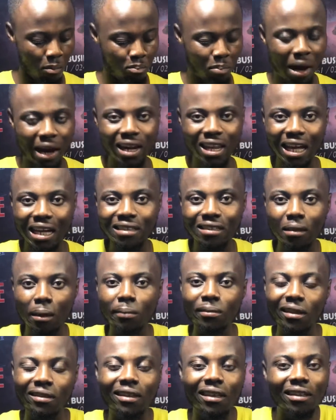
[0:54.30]
But there are
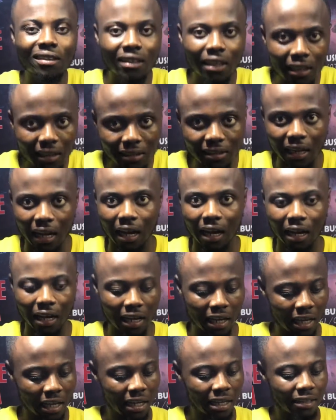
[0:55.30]
some certain things,
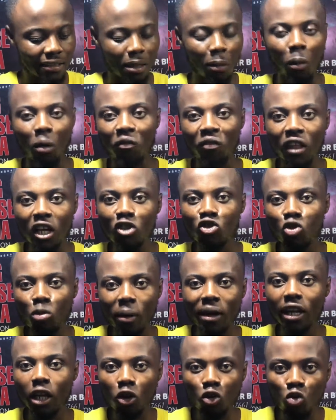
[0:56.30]
some of these
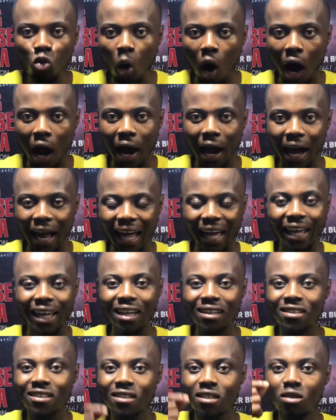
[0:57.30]
women they do, like
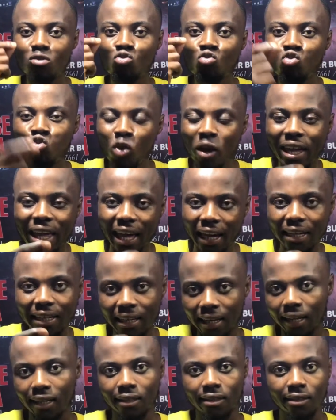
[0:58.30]
it's
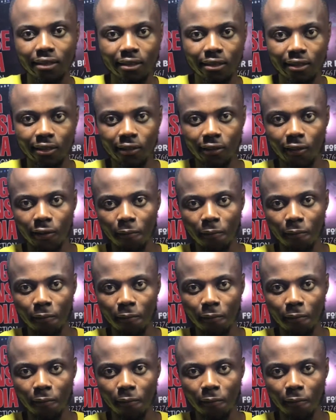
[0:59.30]
wickedness.